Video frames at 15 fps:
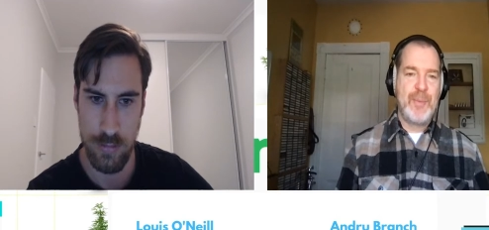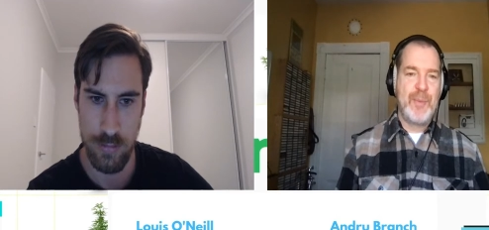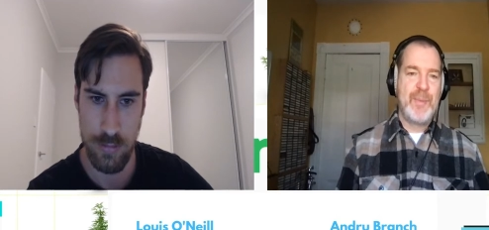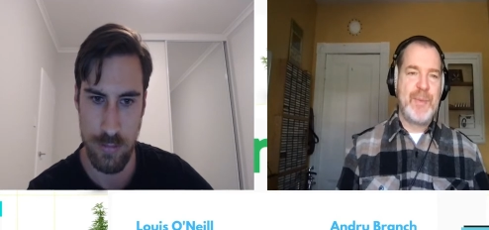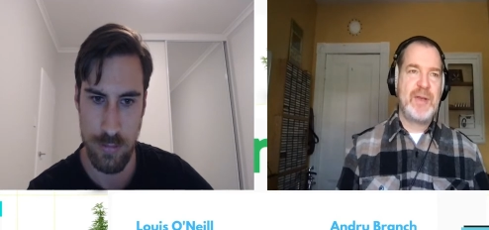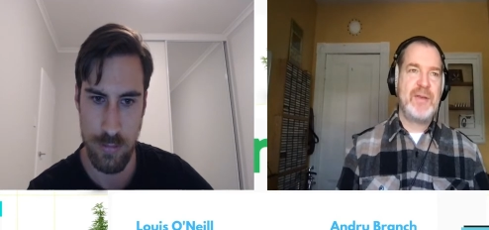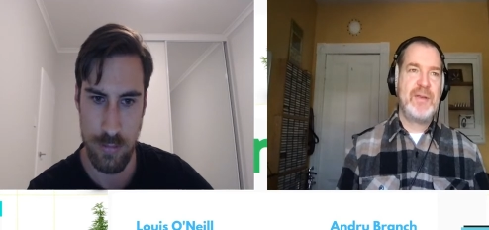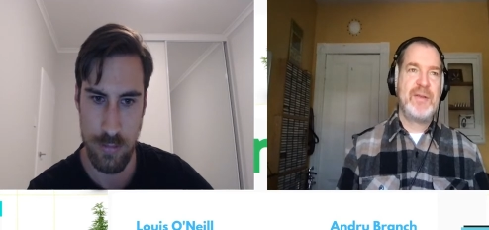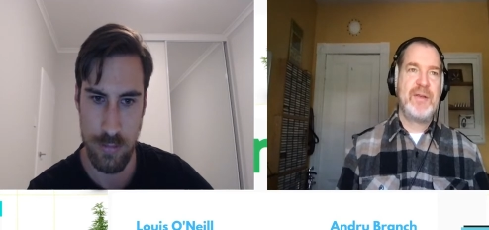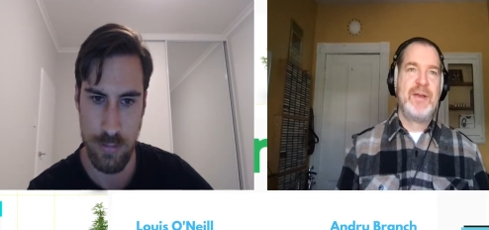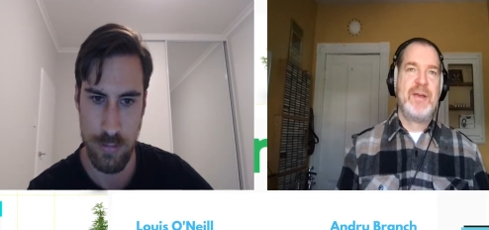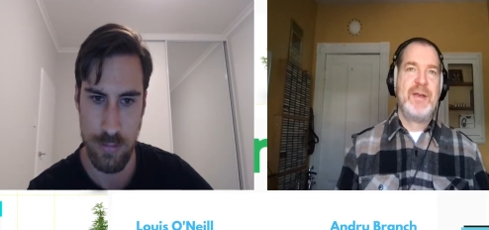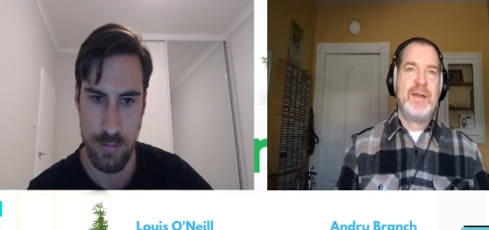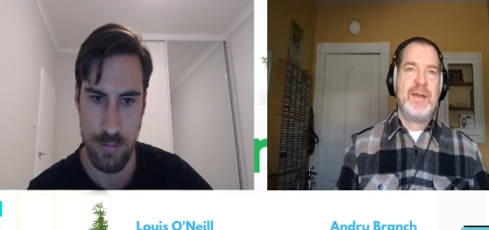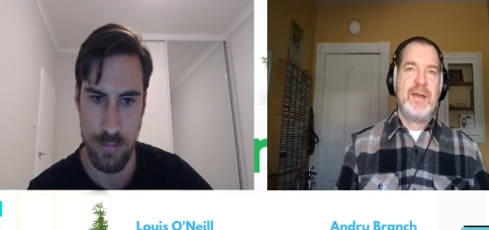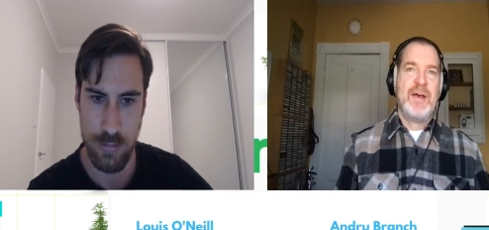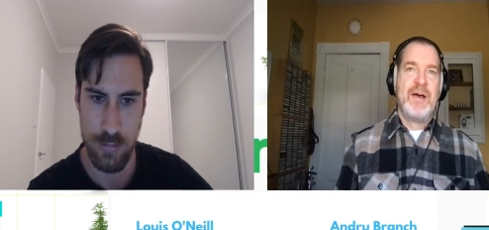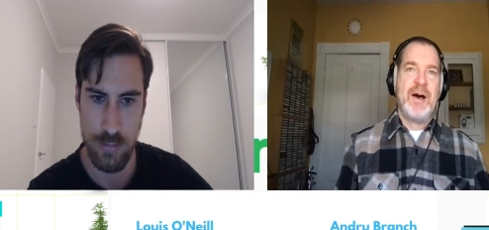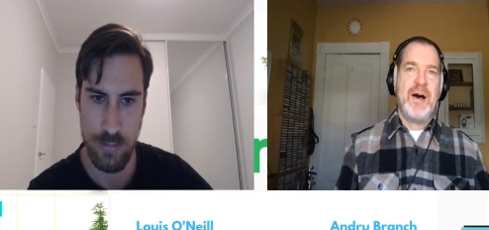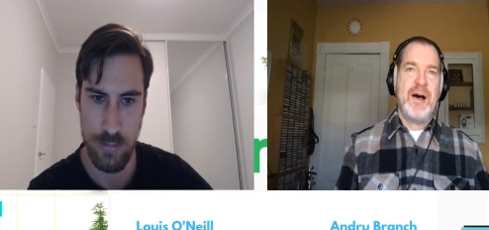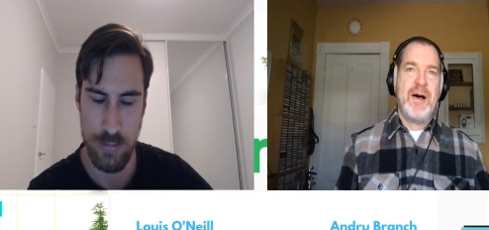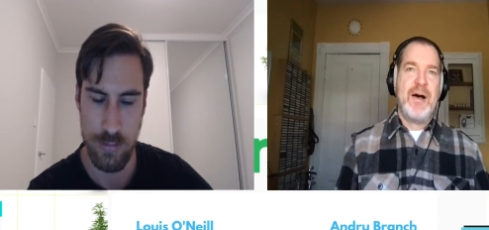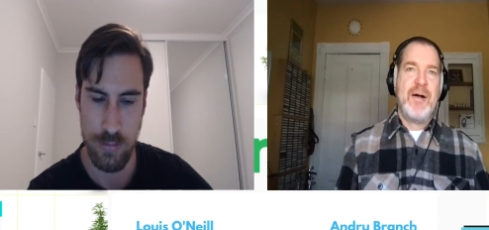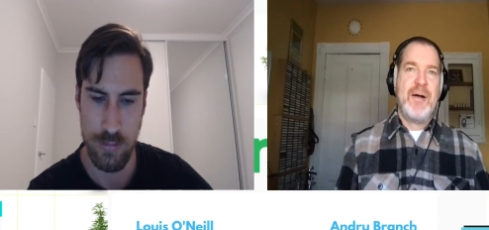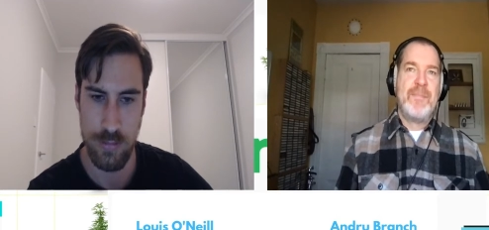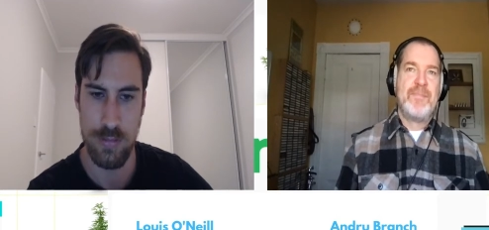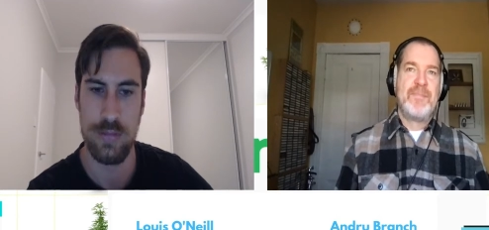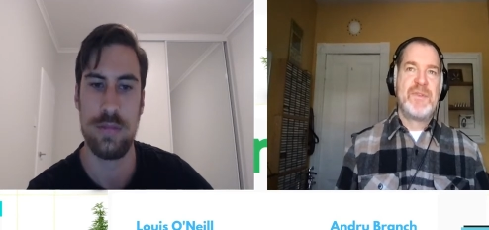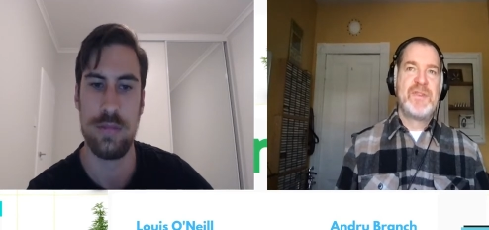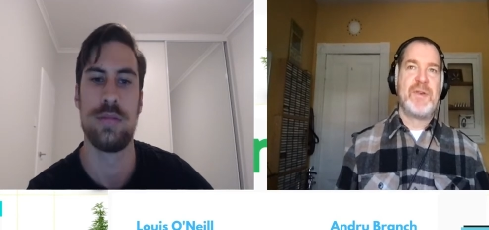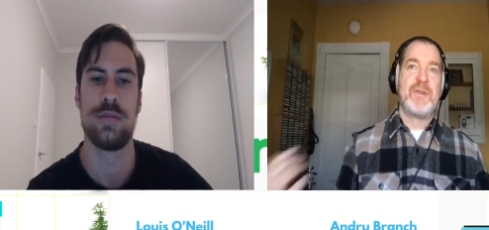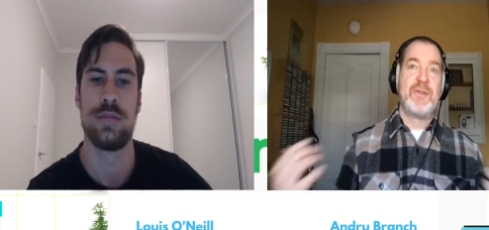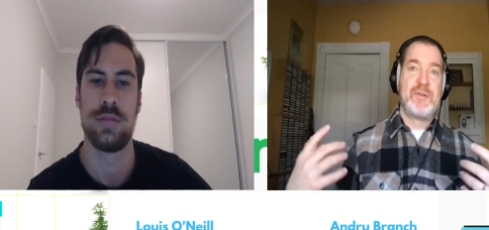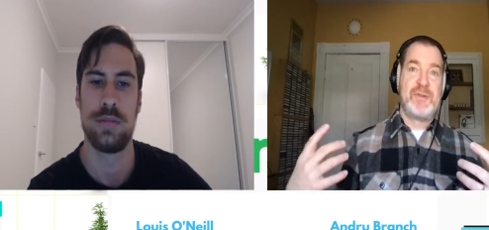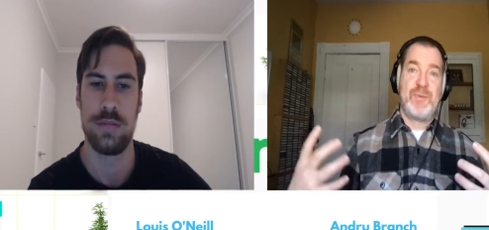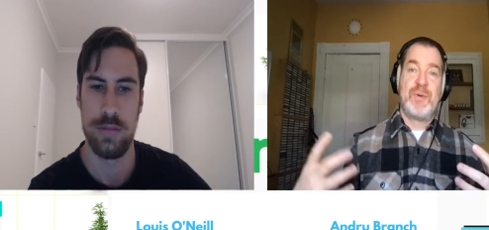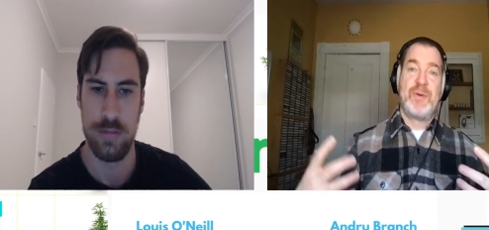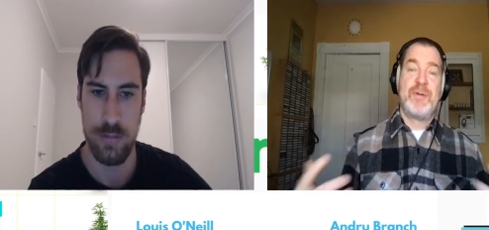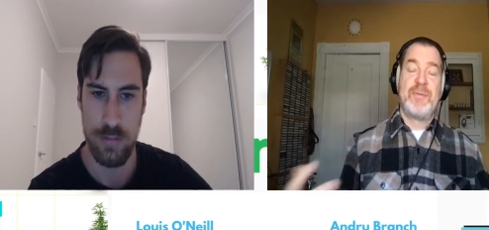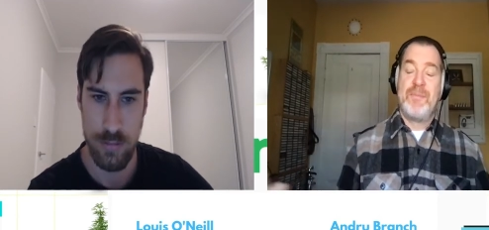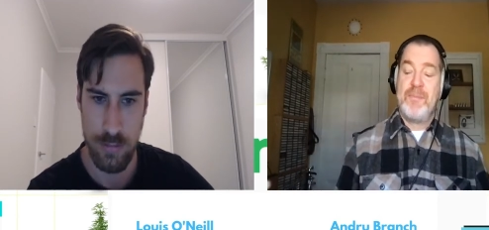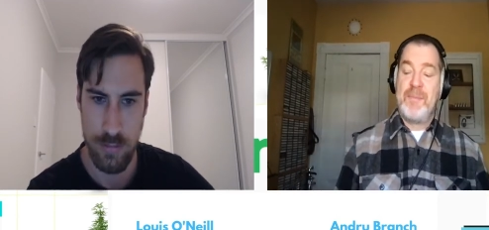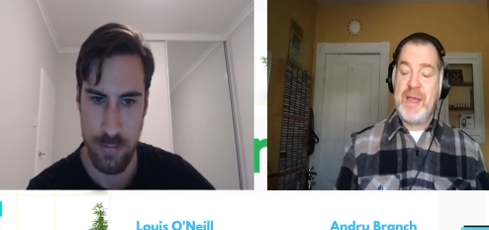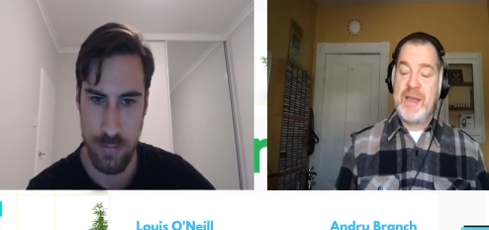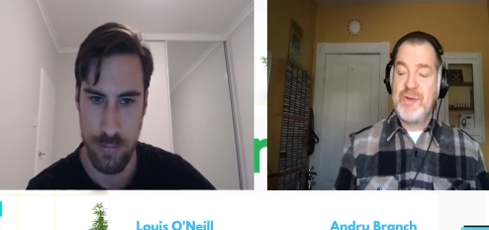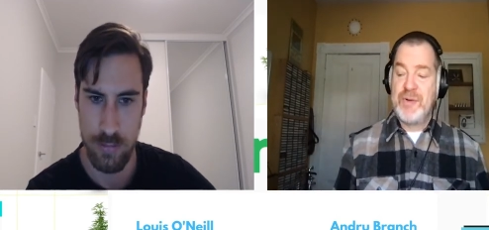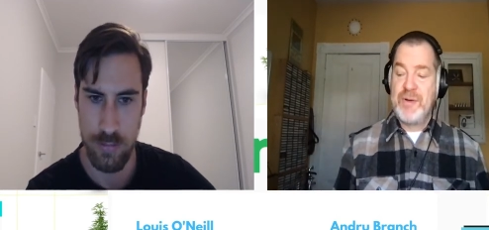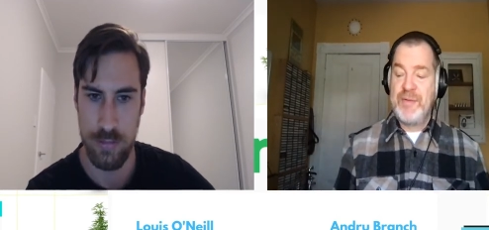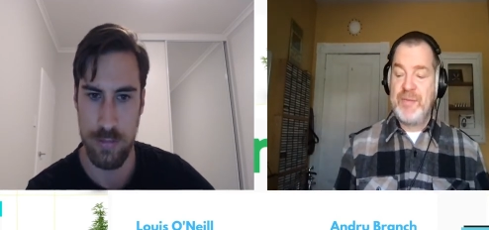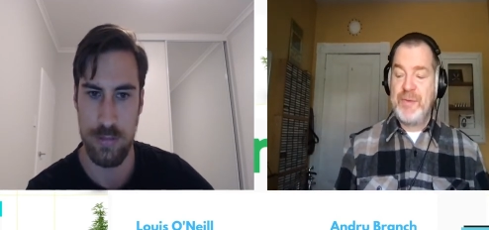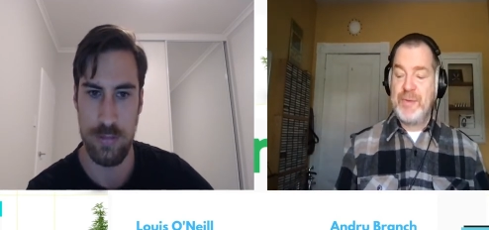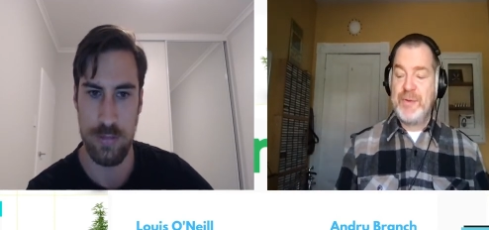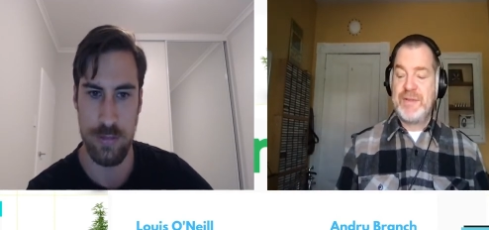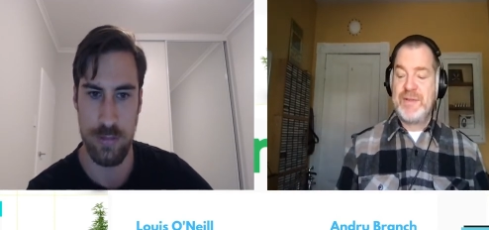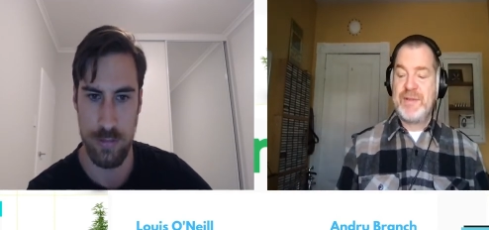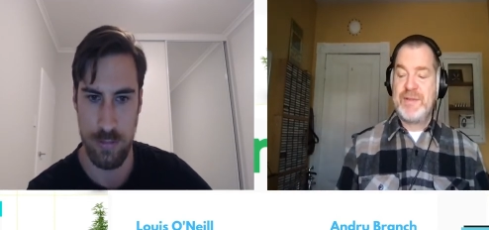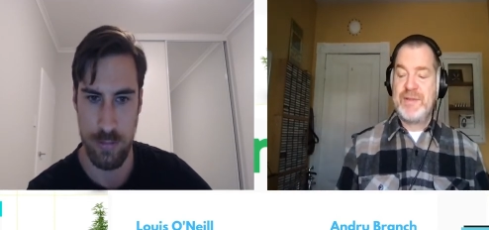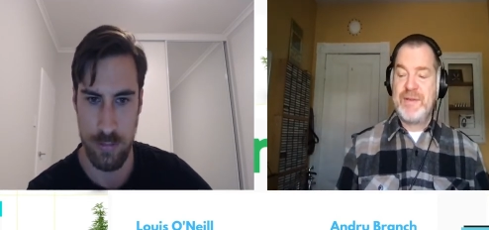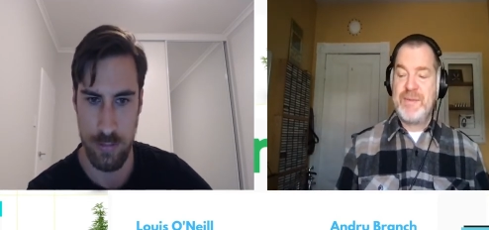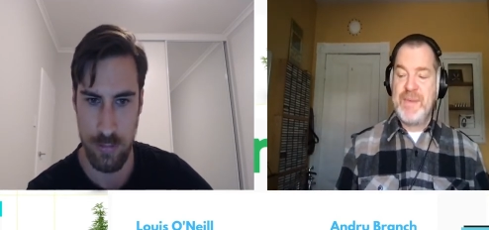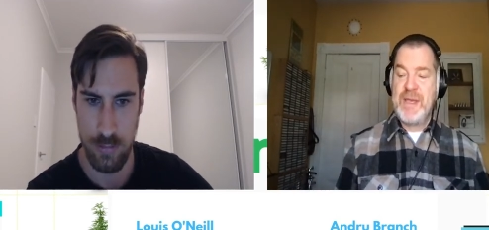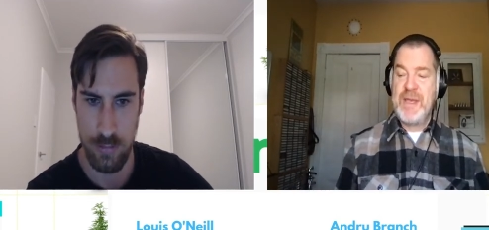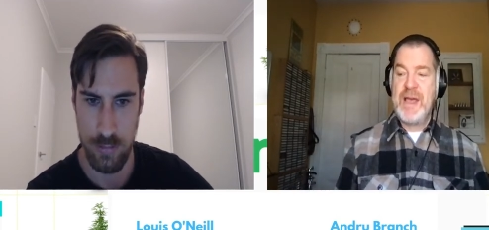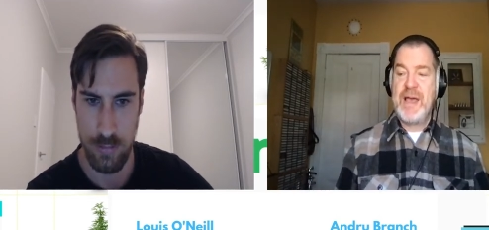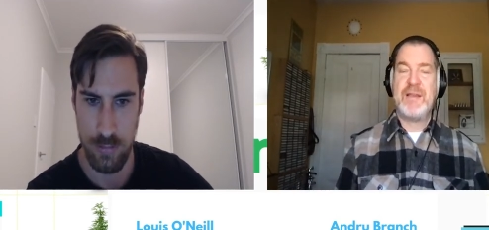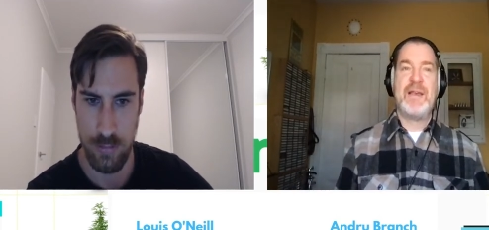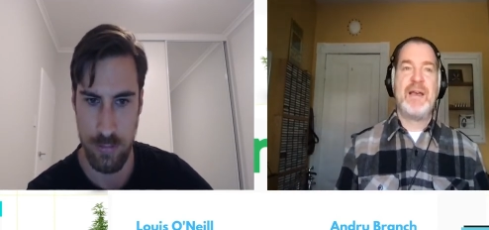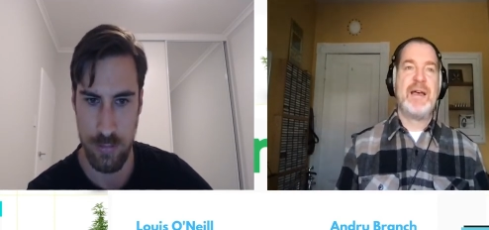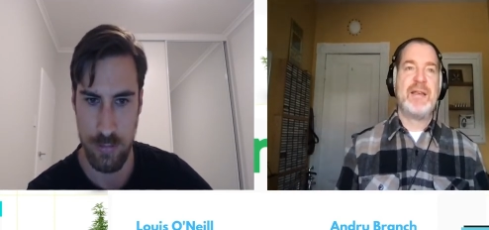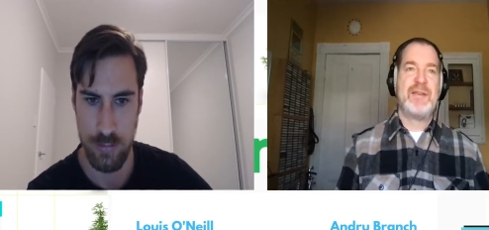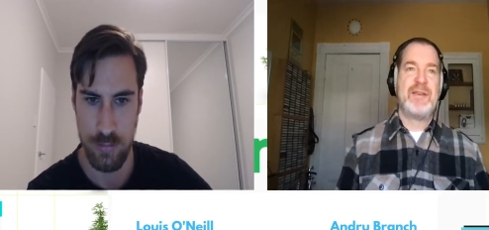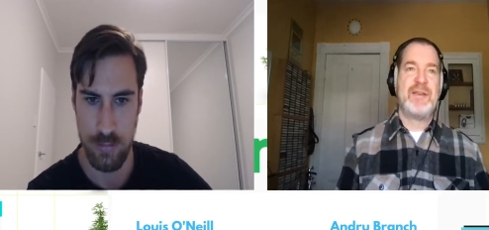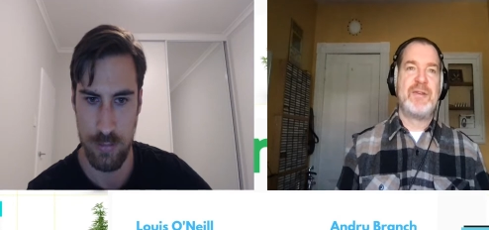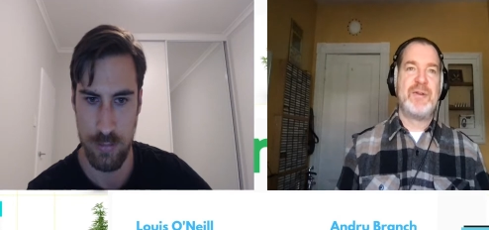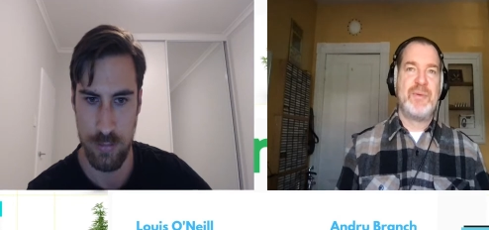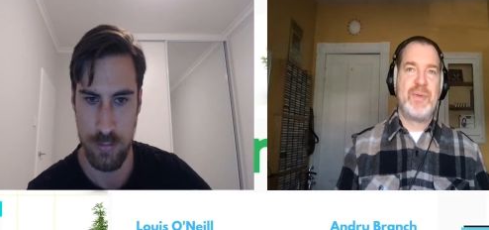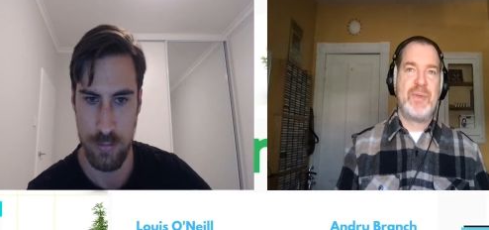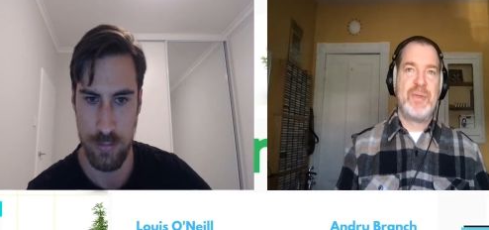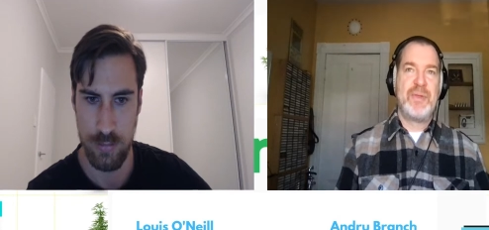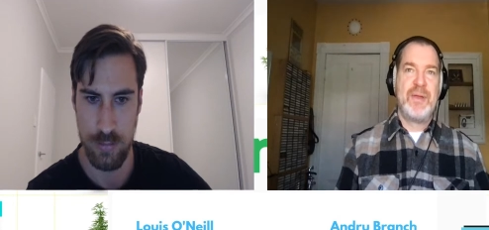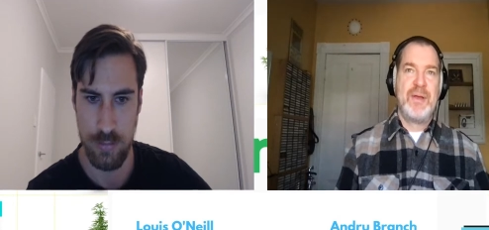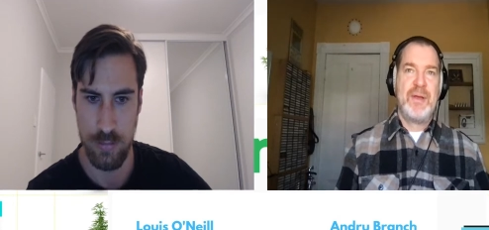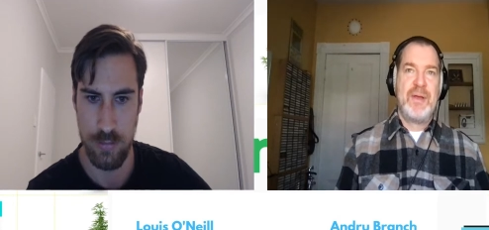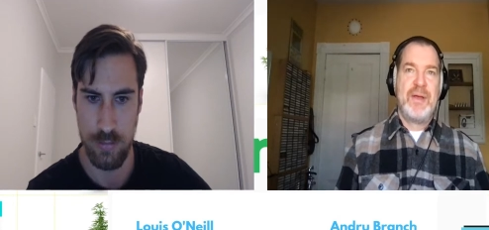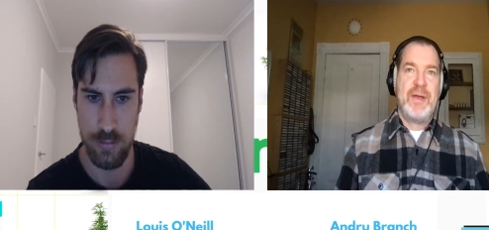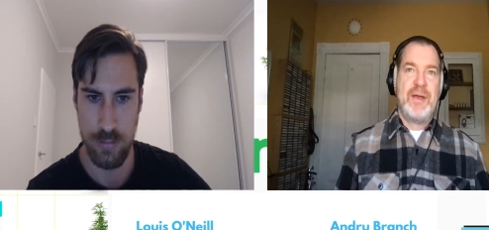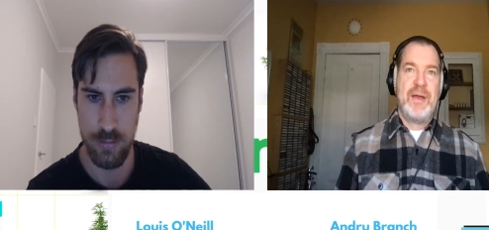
Speaker 1: Disarmament. Um, so those were major influences to me as, as a youth.